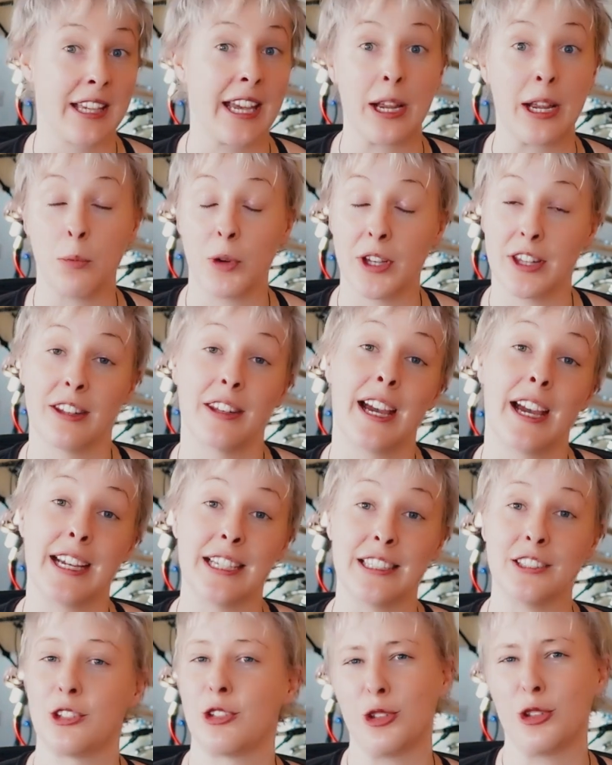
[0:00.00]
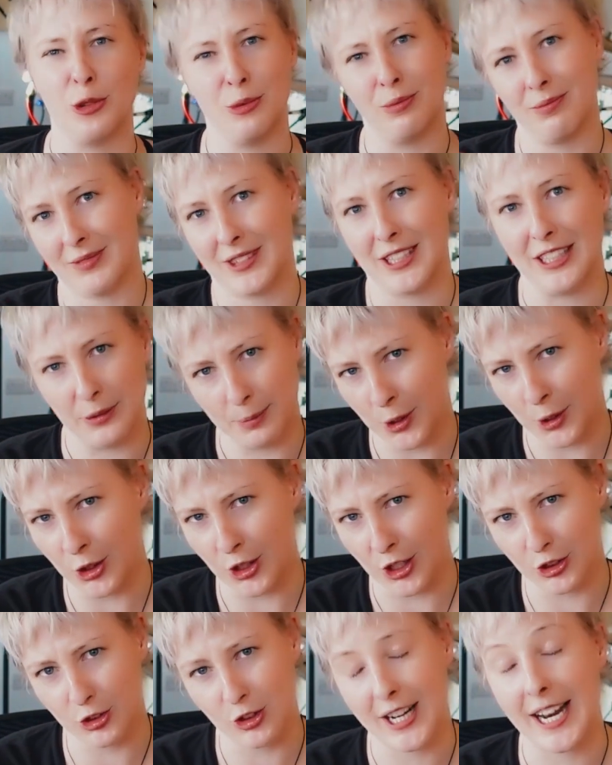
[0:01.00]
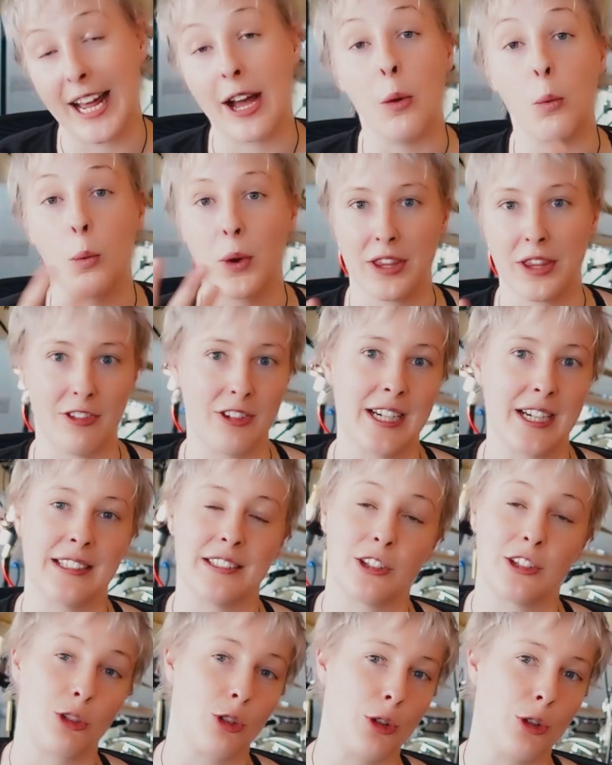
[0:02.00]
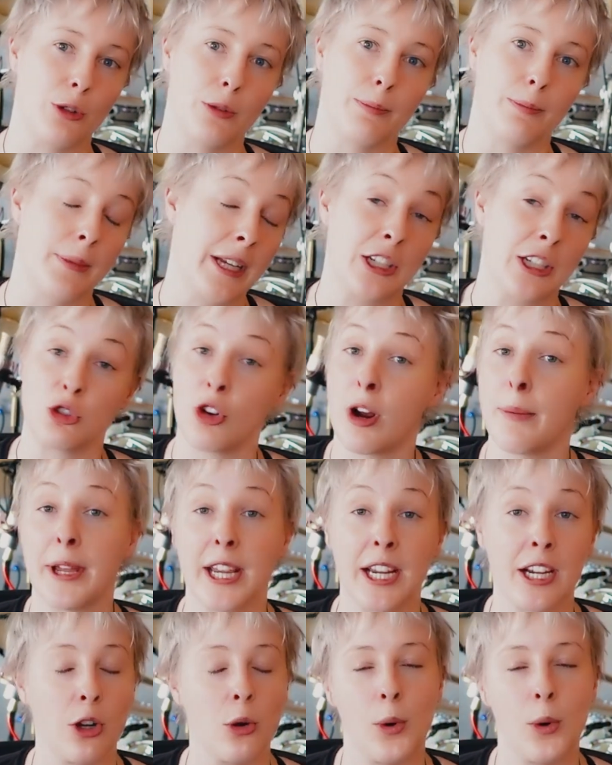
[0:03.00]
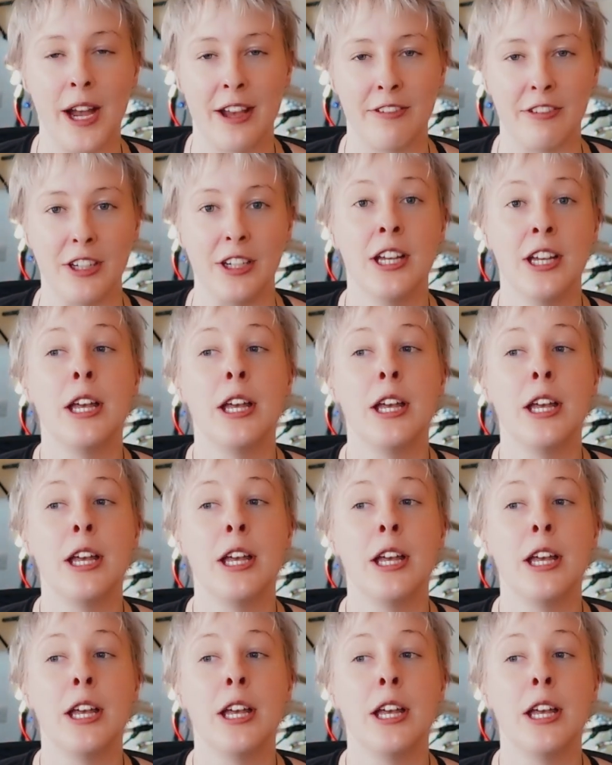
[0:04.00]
And whether that is through this podcast right now, whether it is through me drumming or whatever,